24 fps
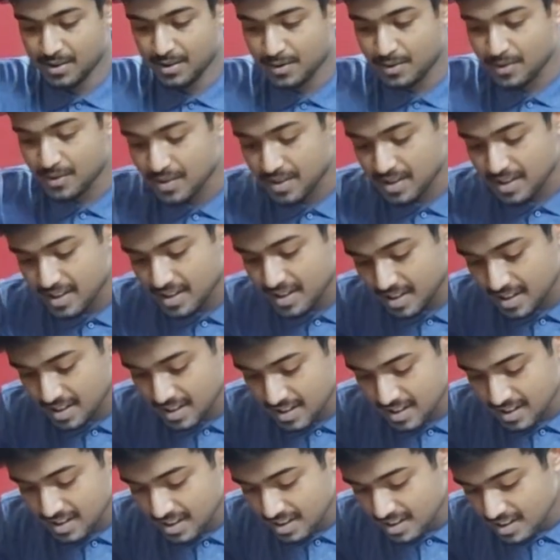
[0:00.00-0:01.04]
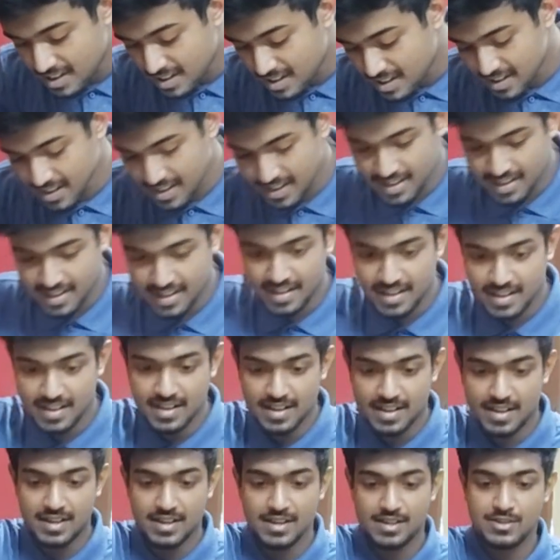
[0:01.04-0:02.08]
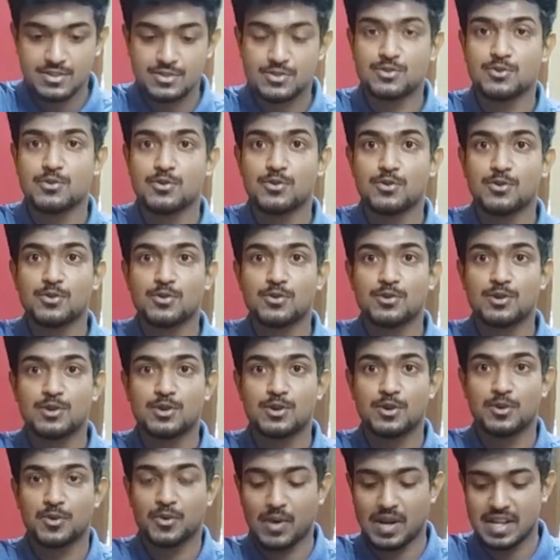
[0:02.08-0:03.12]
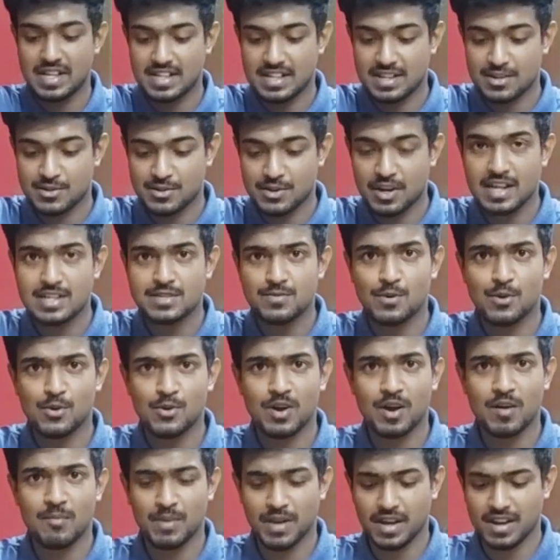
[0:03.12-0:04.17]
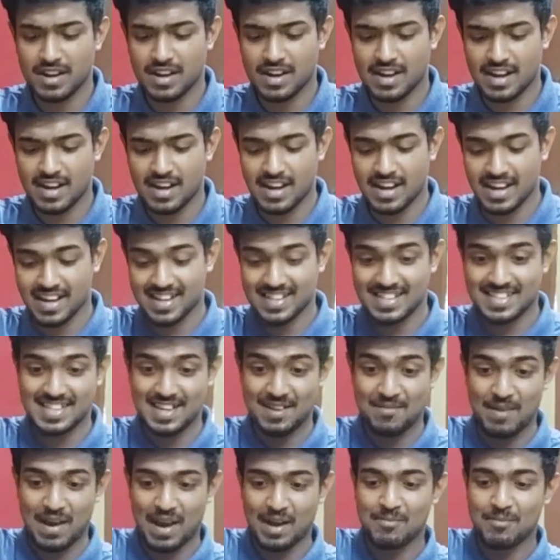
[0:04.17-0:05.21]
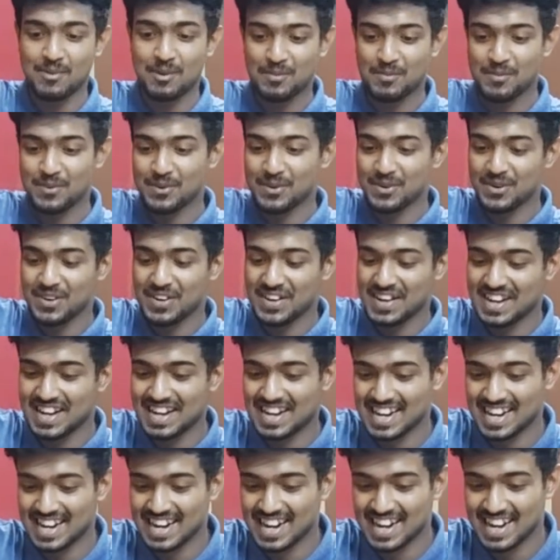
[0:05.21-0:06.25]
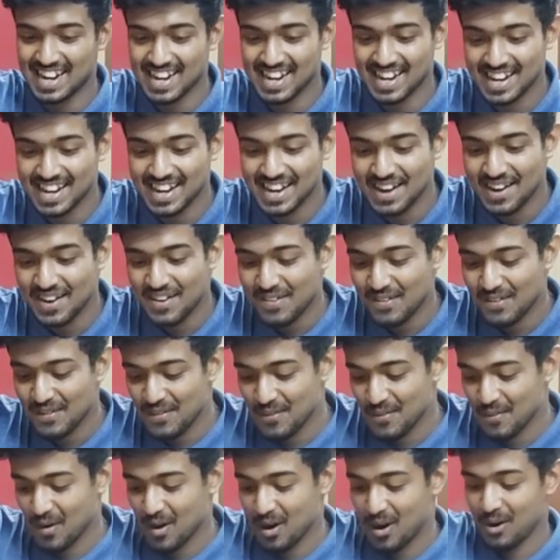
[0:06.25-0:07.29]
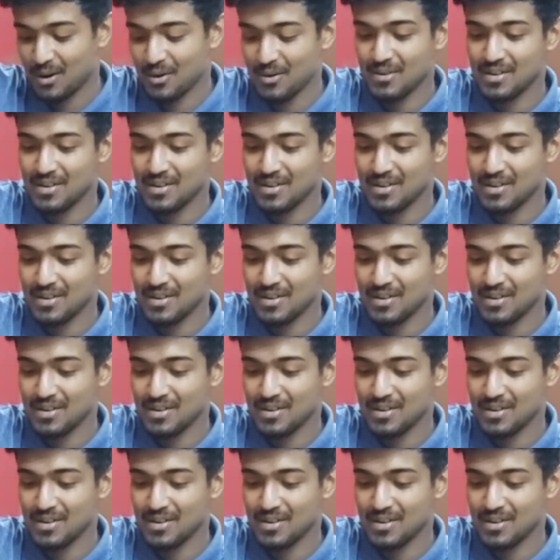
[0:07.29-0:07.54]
Okay. So, do you guys want to come here? I can see a MacBook Pro. Wow.